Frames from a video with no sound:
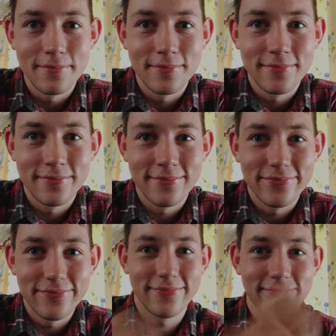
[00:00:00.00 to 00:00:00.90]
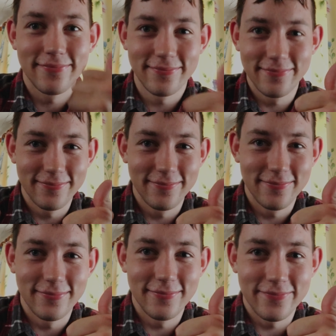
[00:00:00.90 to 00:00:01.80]

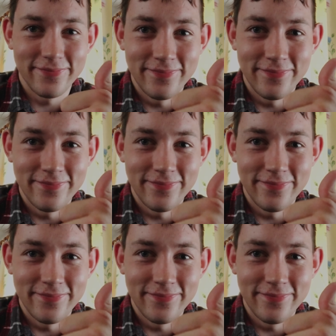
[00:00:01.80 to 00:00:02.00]
(no one is talking)